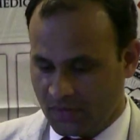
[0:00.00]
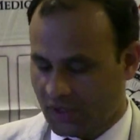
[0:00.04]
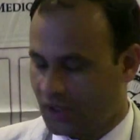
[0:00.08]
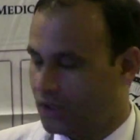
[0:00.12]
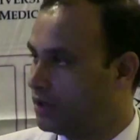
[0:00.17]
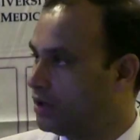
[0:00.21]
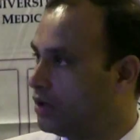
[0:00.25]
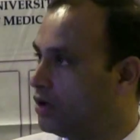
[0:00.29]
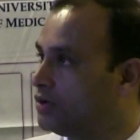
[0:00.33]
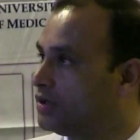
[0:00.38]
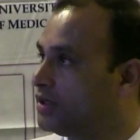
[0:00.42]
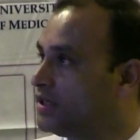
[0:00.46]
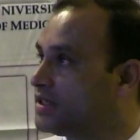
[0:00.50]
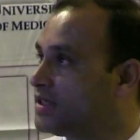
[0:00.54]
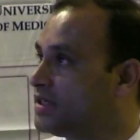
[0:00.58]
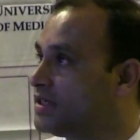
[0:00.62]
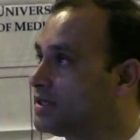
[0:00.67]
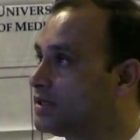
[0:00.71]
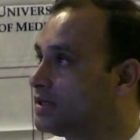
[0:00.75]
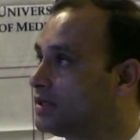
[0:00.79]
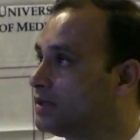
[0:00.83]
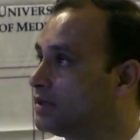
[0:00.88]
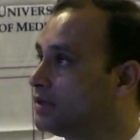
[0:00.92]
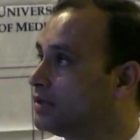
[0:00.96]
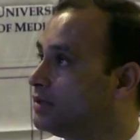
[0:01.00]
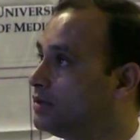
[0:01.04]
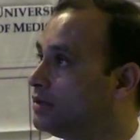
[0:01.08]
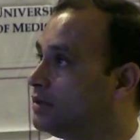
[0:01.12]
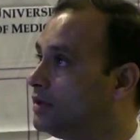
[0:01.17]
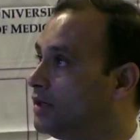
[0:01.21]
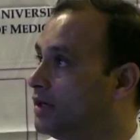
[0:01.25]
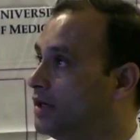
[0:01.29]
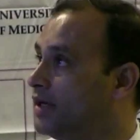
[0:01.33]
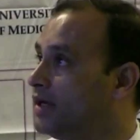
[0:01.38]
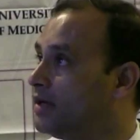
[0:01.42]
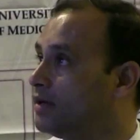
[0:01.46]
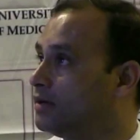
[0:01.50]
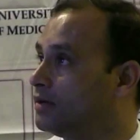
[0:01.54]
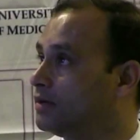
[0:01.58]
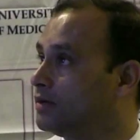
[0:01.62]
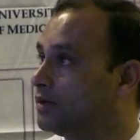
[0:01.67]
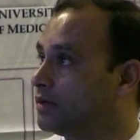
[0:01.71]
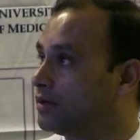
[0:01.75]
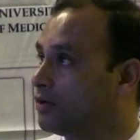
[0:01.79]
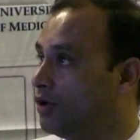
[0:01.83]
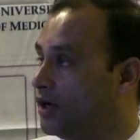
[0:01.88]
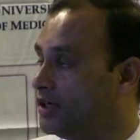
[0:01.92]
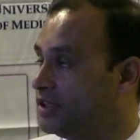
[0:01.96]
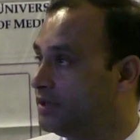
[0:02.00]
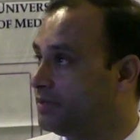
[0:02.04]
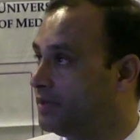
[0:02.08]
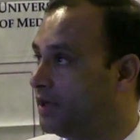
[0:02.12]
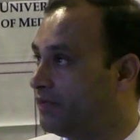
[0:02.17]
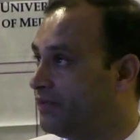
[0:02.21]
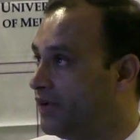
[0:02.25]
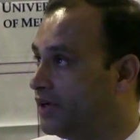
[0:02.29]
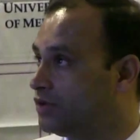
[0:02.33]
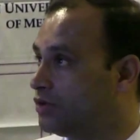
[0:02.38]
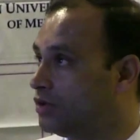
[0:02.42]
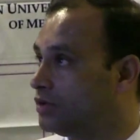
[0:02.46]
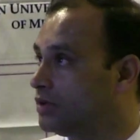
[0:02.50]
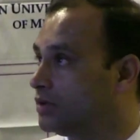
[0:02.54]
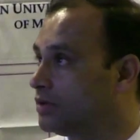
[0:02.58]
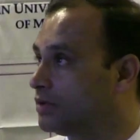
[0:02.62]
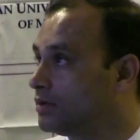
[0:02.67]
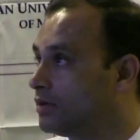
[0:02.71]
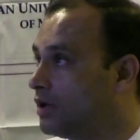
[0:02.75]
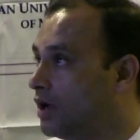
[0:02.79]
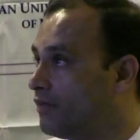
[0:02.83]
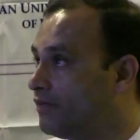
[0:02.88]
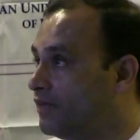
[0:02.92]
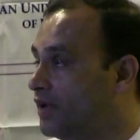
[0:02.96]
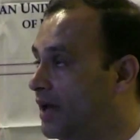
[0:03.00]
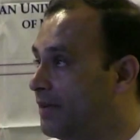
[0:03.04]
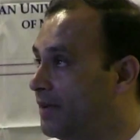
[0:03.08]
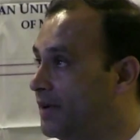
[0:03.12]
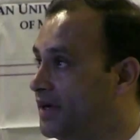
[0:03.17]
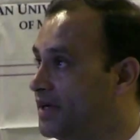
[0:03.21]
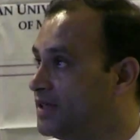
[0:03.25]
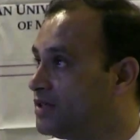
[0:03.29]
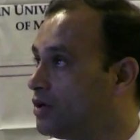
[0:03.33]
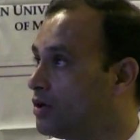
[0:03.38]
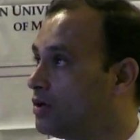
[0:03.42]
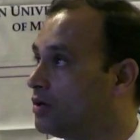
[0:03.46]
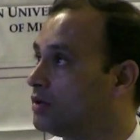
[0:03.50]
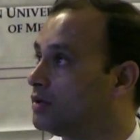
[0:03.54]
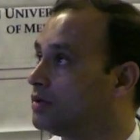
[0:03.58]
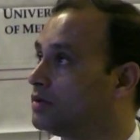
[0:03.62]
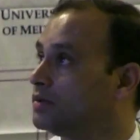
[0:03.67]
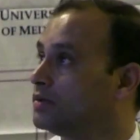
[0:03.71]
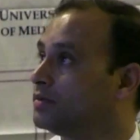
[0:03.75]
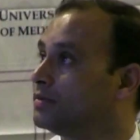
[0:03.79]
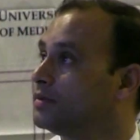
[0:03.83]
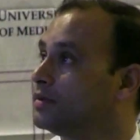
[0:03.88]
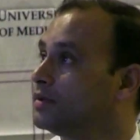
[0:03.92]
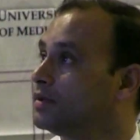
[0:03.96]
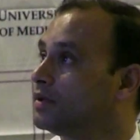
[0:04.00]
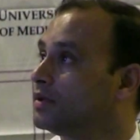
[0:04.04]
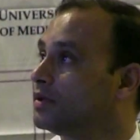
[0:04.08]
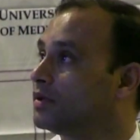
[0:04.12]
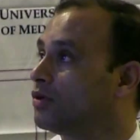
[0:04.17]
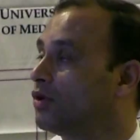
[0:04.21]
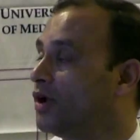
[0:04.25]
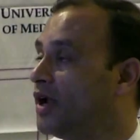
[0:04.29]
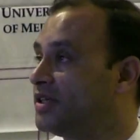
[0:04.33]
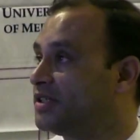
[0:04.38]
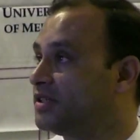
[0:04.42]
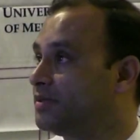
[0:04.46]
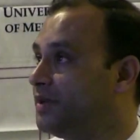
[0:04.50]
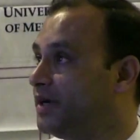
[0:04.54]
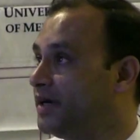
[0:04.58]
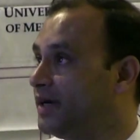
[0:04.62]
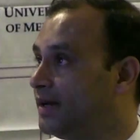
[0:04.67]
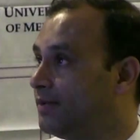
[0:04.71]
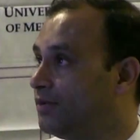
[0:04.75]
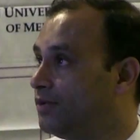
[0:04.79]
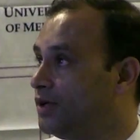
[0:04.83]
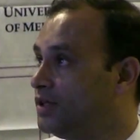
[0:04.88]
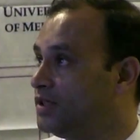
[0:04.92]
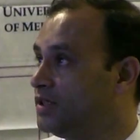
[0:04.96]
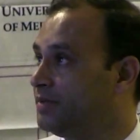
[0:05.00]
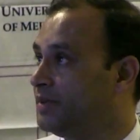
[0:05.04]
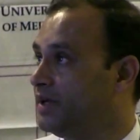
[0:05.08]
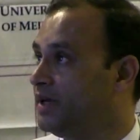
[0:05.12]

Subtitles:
Now this is the collagen effect on of diabetes on collagen metabolism.